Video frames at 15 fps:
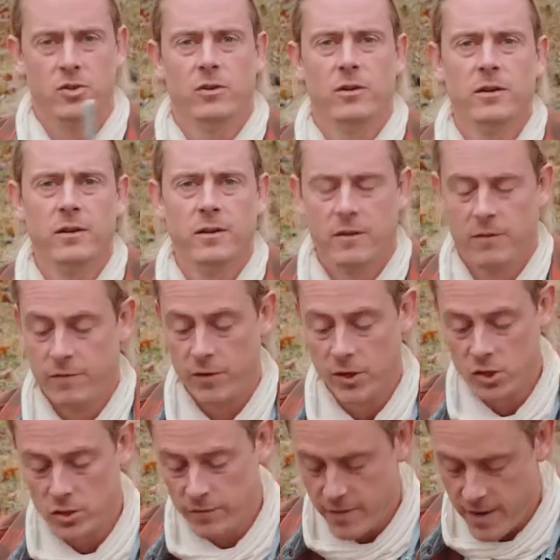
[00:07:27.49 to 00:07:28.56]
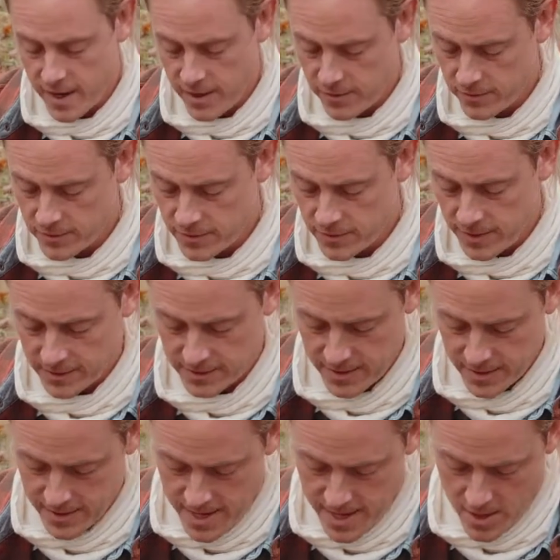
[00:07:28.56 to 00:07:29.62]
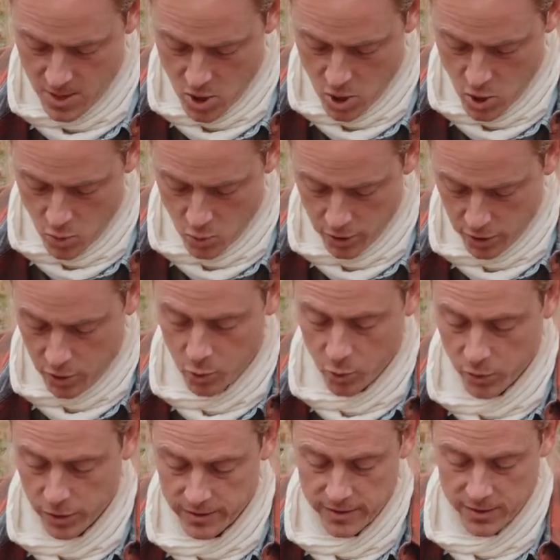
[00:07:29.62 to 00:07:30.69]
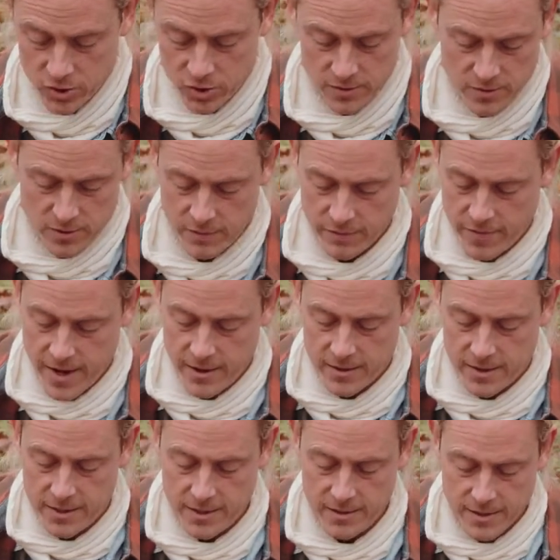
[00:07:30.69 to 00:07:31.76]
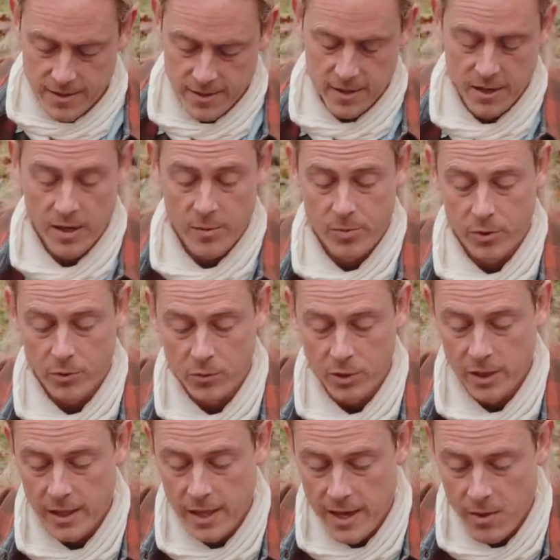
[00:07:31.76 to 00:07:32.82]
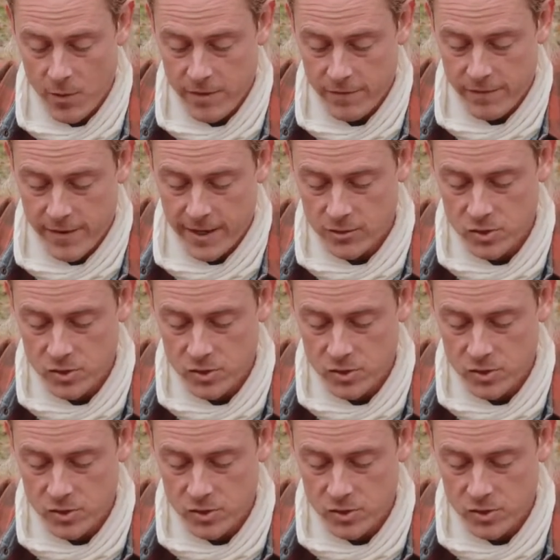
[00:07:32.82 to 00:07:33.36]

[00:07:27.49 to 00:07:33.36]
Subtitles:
your friction fires and things like that. What a cool addition to your fire kit. A couple of really lightweight fire